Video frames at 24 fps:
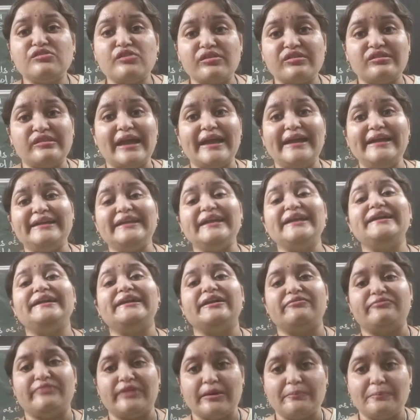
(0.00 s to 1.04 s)
society
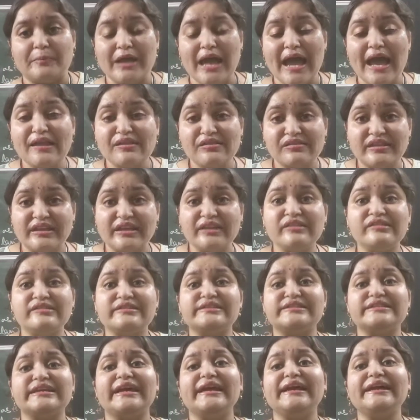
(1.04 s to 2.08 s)
developed, as the
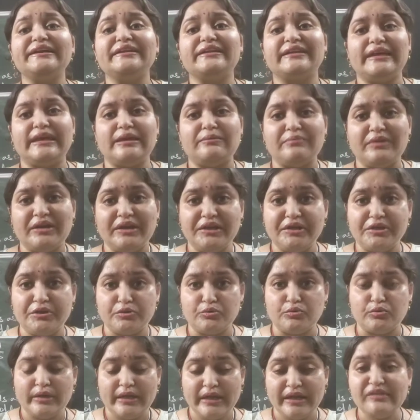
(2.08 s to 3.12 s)
state came
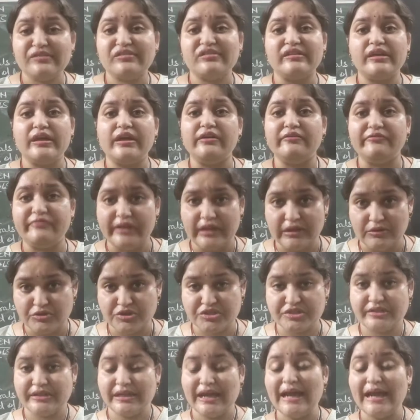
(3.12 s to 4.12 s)
into its evolution,